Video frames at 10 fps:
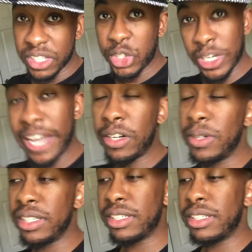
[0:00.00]
the
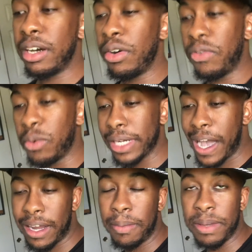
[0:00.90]
channel itself, will
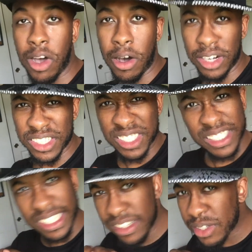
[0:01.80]
kind of be on a
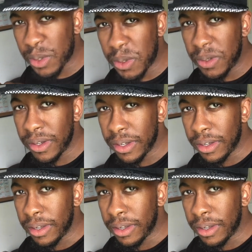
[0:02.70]
sizzle